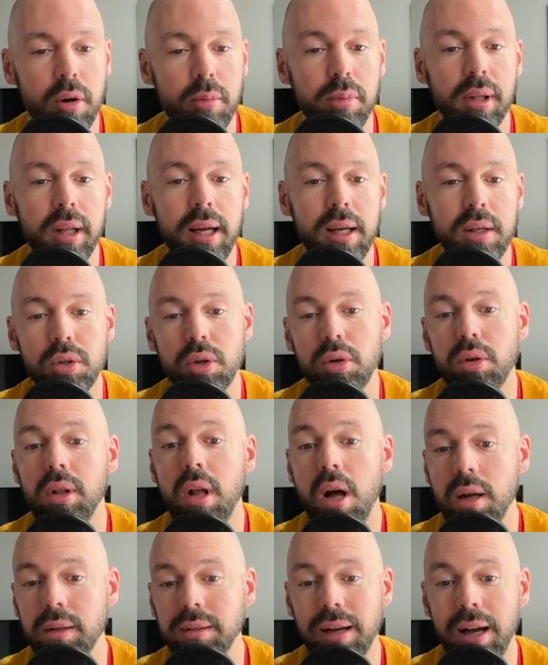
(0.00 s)
plays her
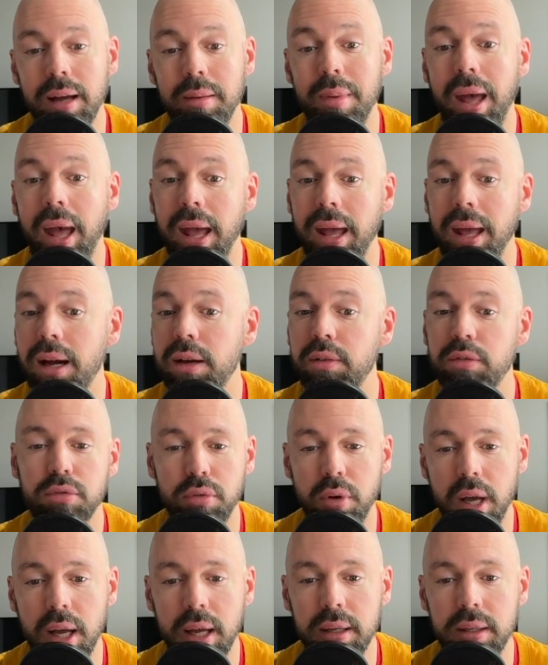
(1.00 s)
longtime AI
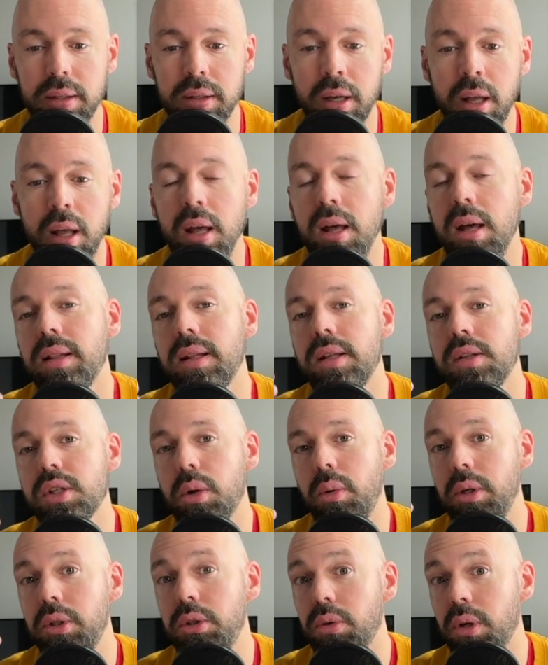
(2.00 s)
friend that's
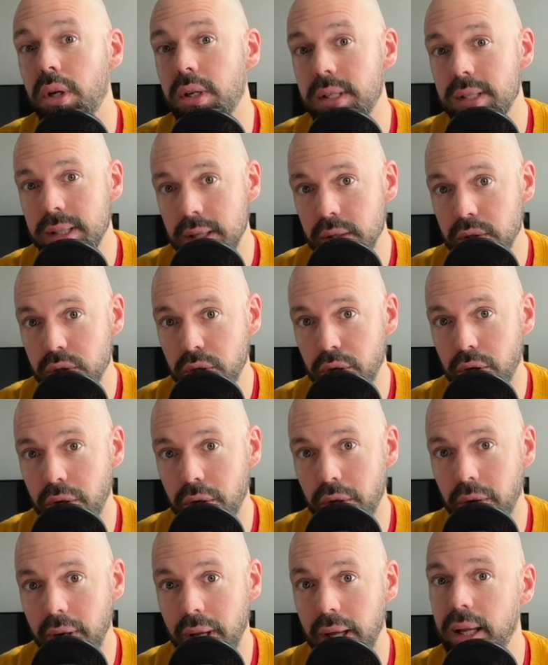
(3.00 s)
going to assist
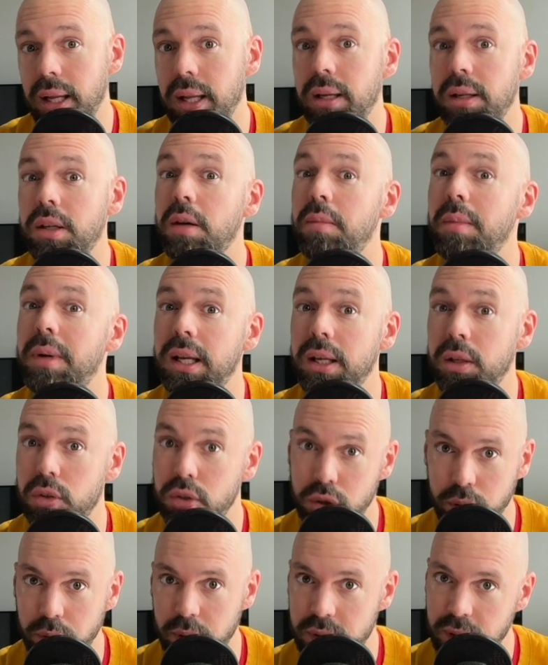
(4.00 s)
her in committing
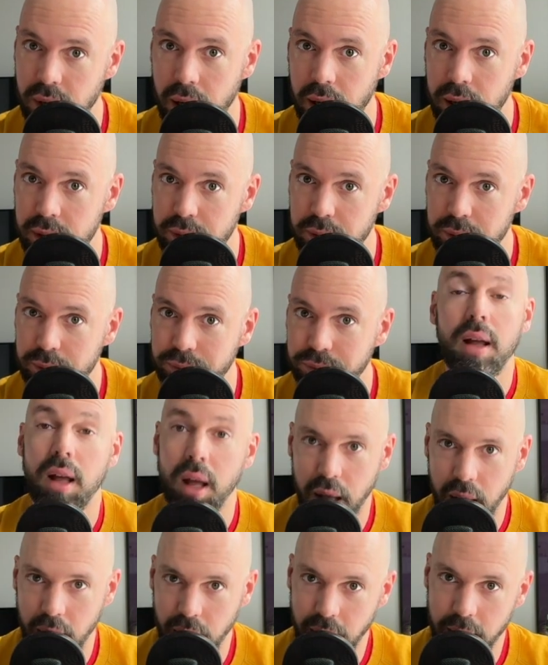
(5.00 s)
suicide.
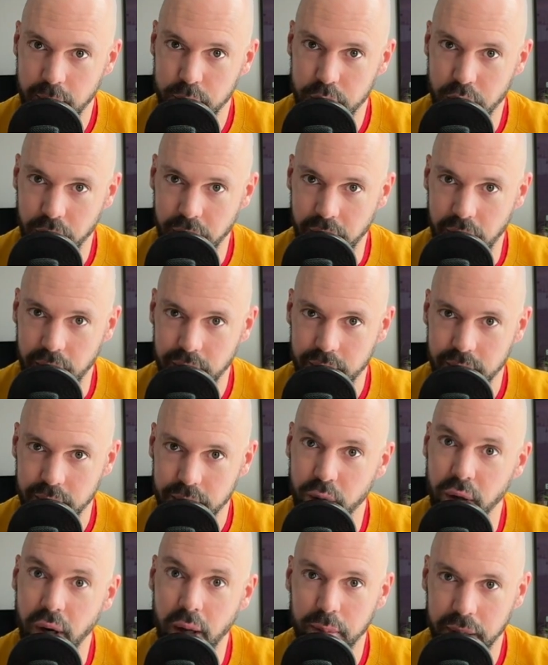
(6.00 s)
I'm joking. They're
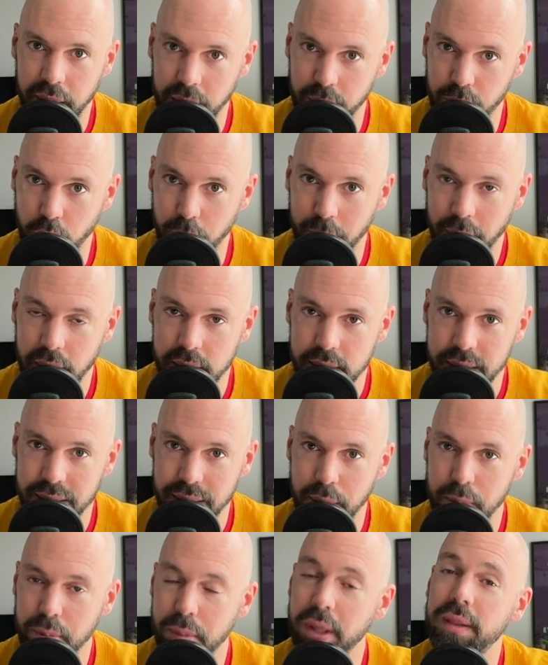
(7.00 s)
not playing robots,
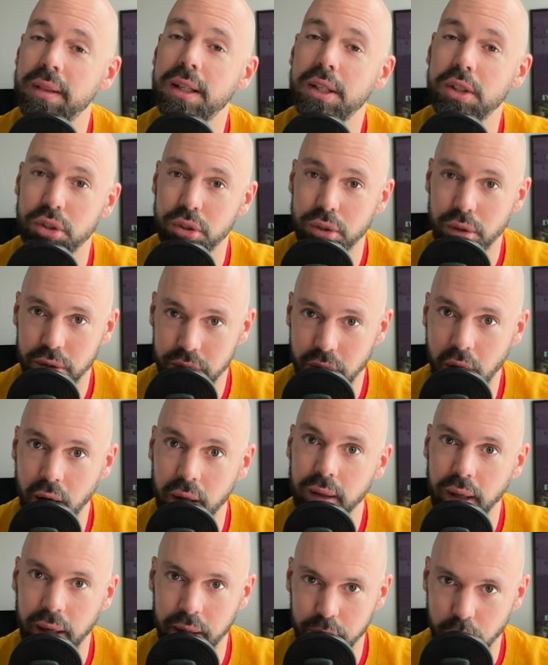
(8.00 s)
but they sure talk
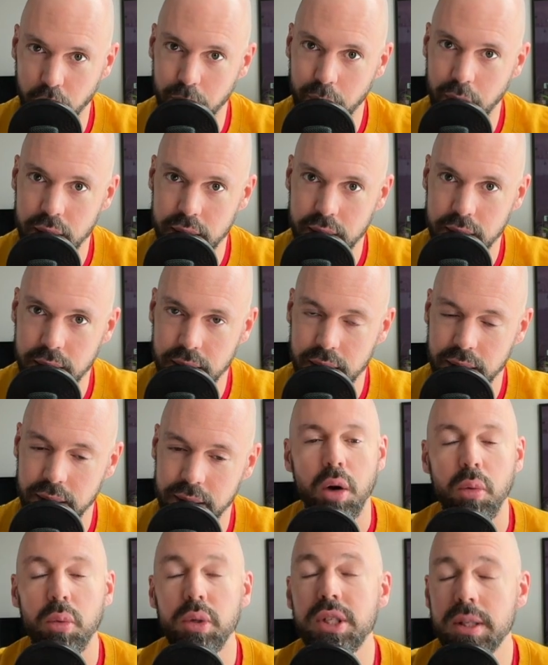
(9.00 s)
like robots,
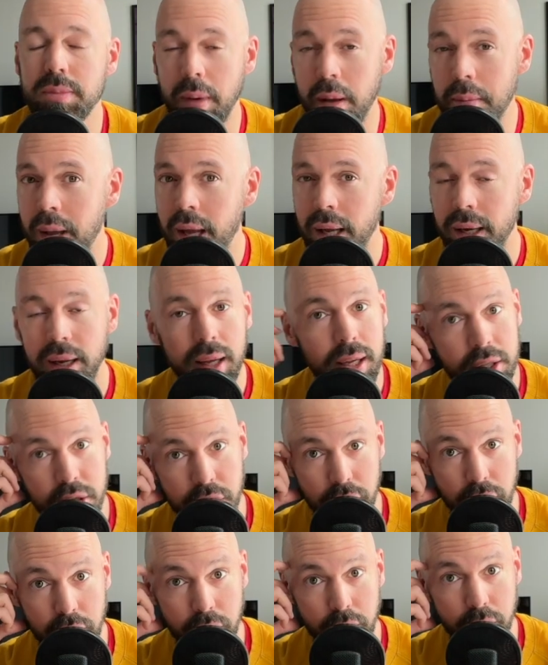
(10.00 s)
which is my main
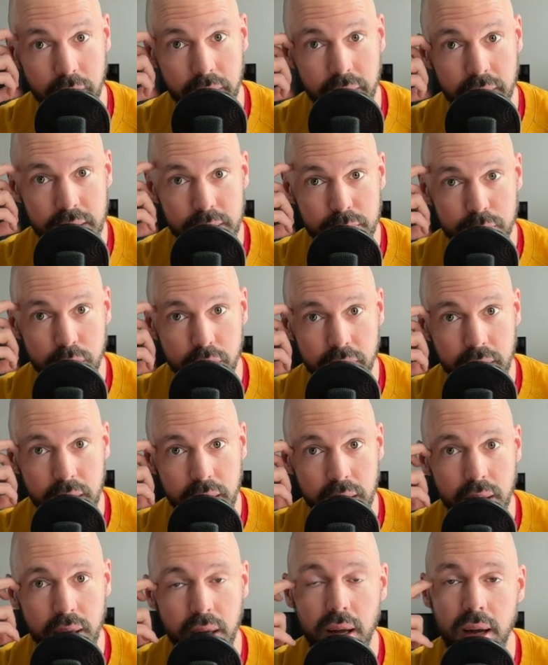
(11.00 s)
issue with this movie.
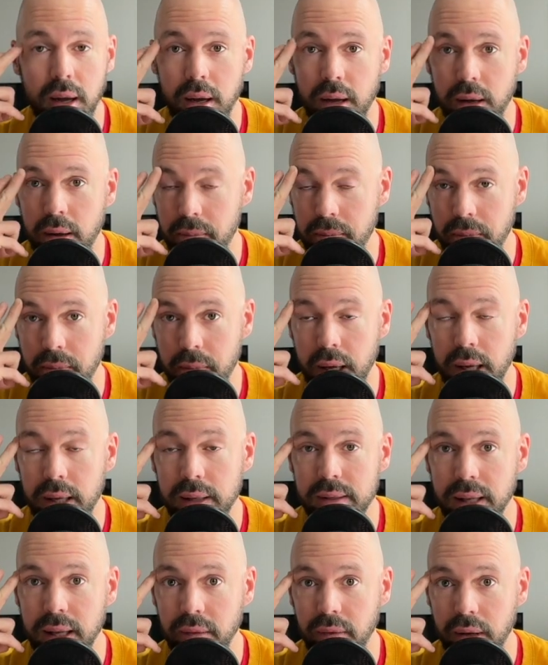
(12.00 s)
It's
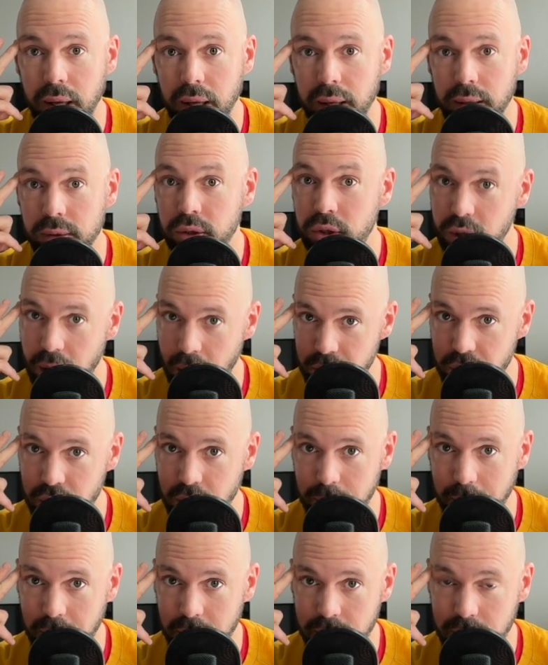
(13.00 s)
giving
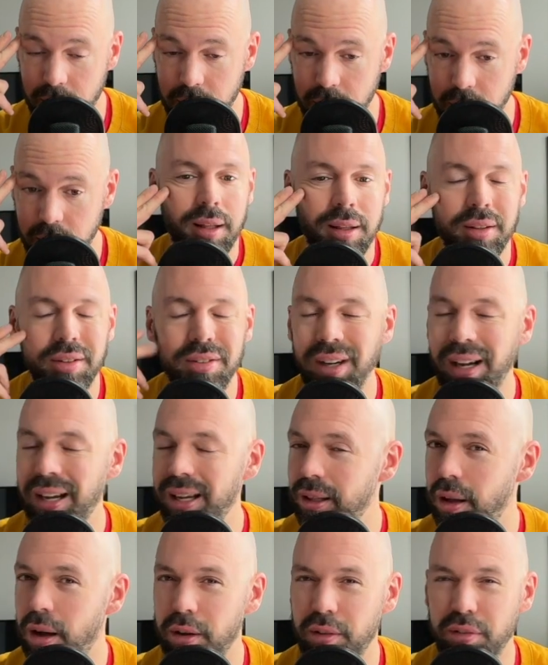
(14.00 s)
ChatGPT. The
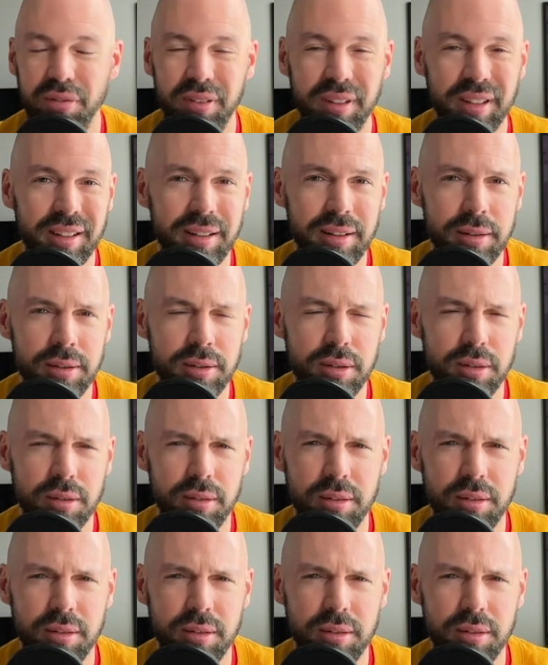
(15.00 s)
dialogue feels